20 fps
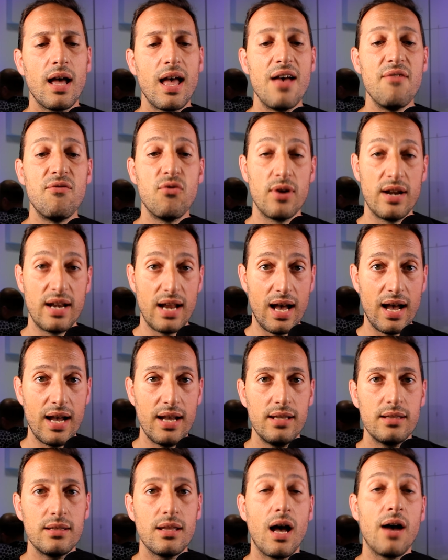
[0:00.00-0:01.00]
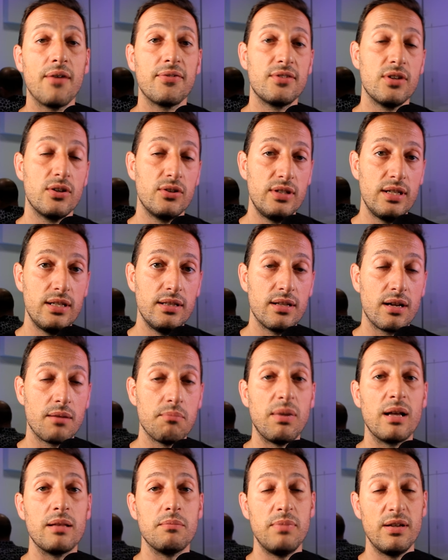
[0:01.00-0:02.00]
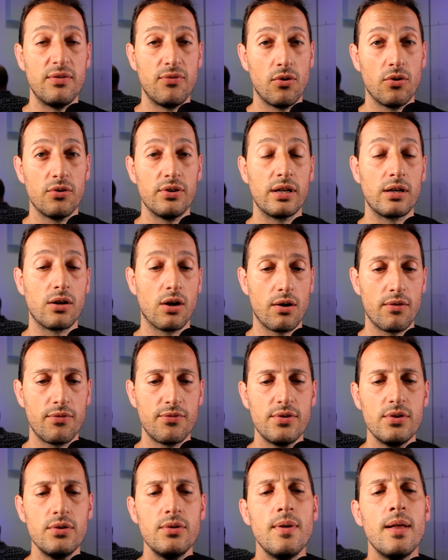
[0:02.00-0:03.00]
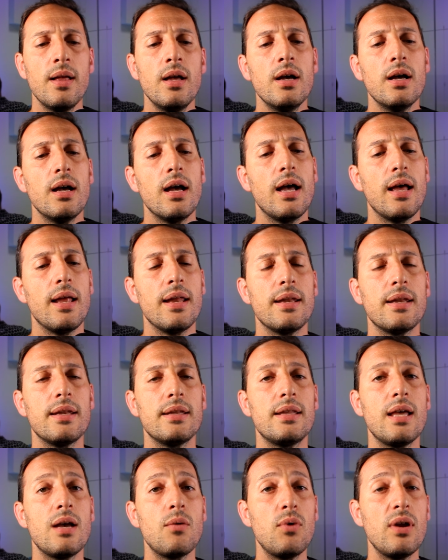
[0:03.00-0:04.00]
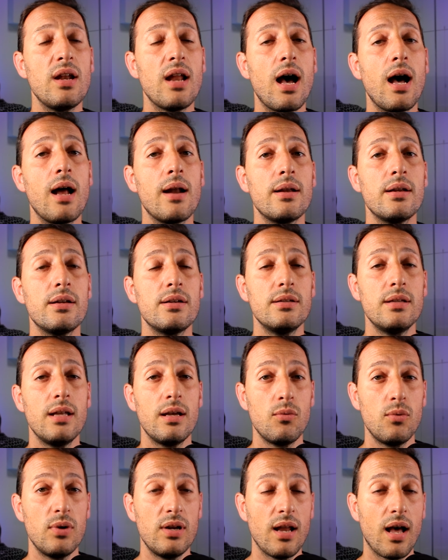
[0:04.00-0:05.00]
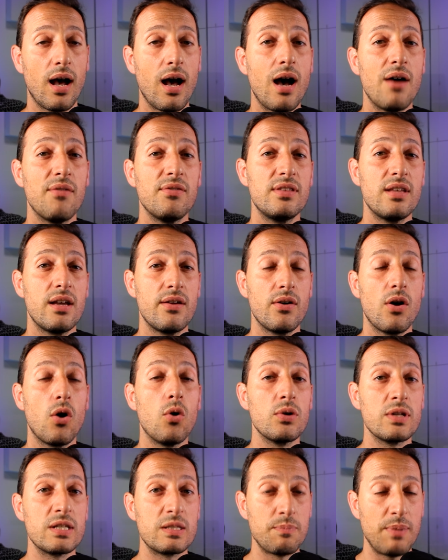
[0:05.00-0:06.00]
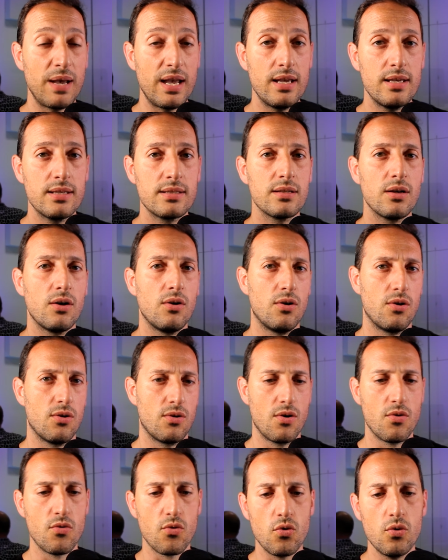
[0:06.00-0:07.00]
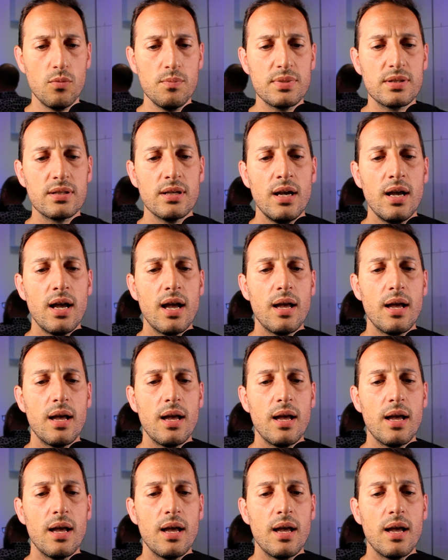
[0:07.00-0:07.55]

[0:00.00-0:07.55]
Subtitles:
every night after dinner but before the curfew, and they will have their own space or rooms.